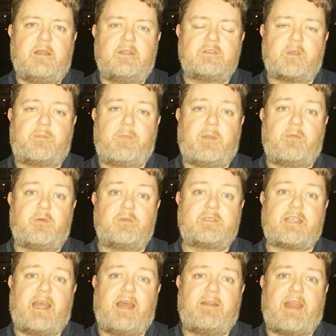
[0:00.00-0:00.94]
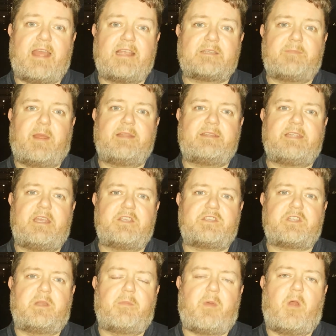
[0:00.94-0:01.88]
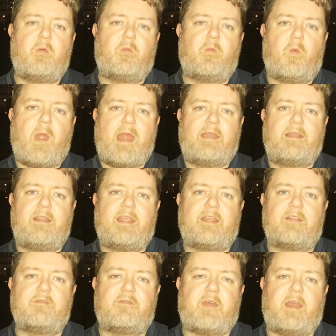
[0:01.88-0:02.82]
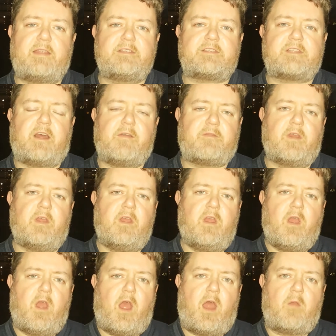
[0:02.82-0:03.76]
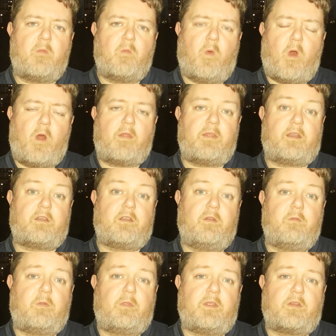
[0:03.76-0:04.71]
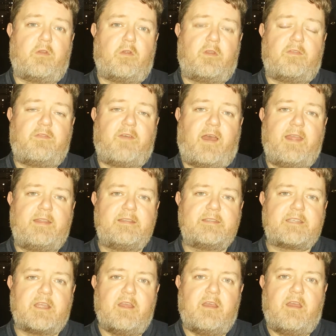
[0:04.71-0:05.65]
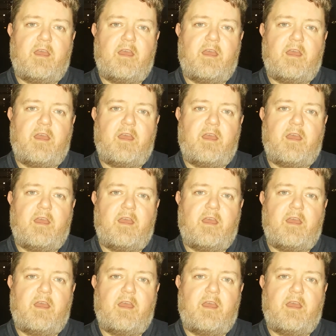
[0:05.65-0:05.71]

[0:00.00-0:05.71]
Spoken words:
so people set an expectation about when they can find stuff and what they're going to find.